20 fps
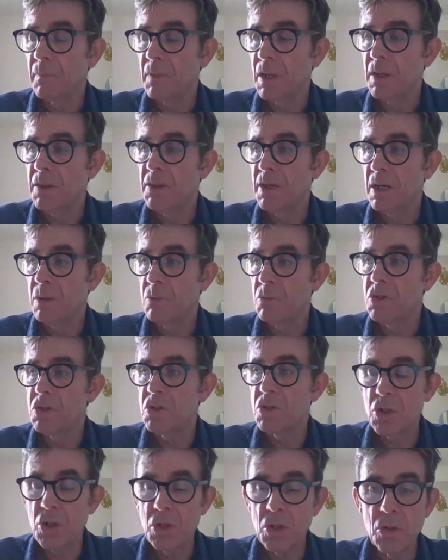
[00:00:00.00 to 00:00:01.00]
that it was
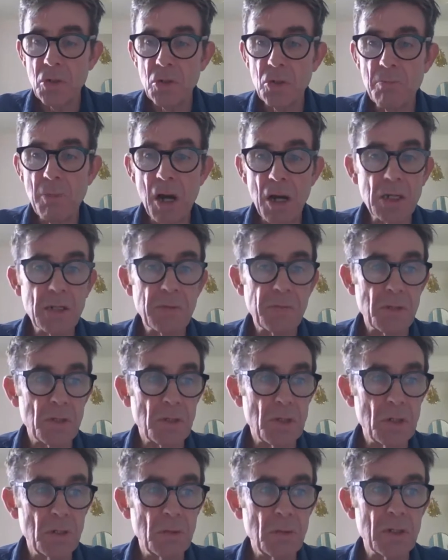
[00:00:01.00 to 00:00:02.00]
too much for
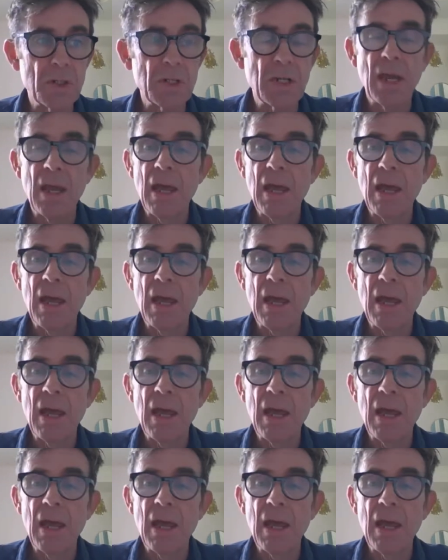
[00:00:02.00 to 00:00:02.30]
students,